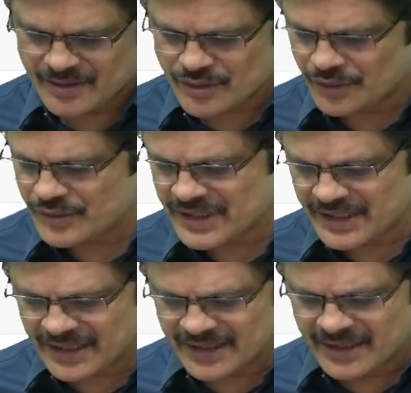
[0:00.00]
So you see
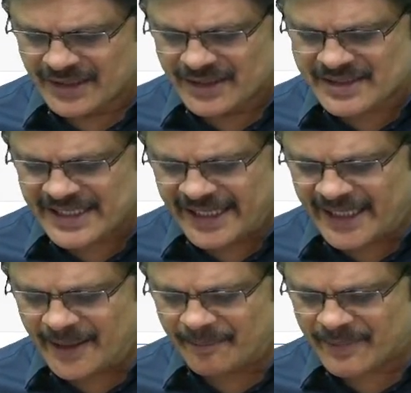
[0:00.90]
that the
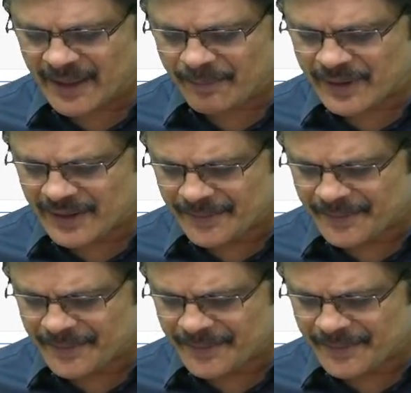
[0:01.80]
same tuple